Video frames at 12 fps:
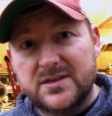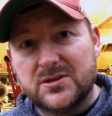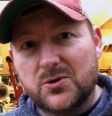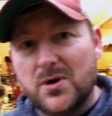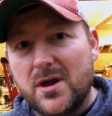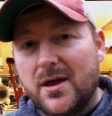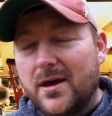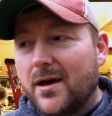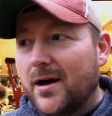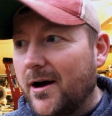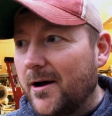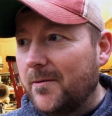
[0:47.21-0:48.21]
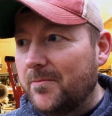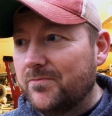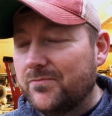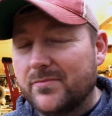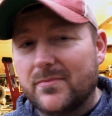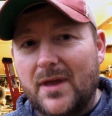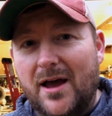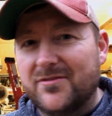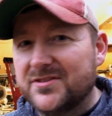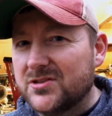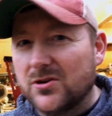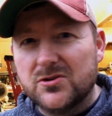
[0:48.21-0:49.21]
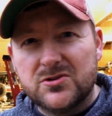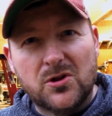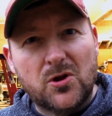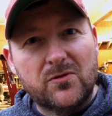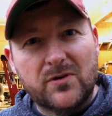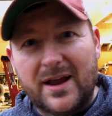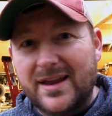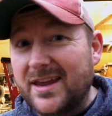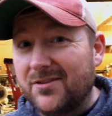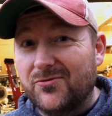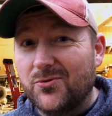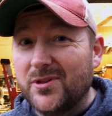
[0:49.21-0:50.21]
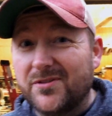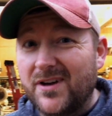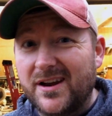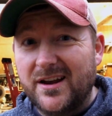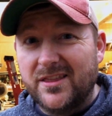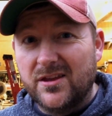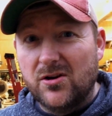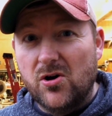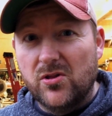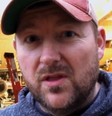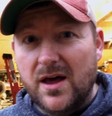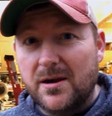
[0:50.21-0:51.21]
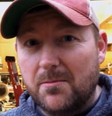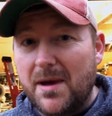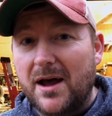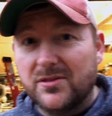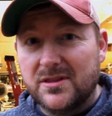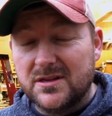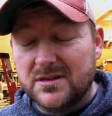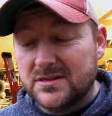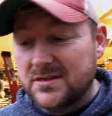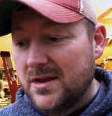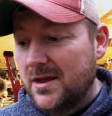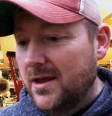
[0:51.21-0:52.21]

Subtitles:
So I've searched all over and I can't really find anything online about this.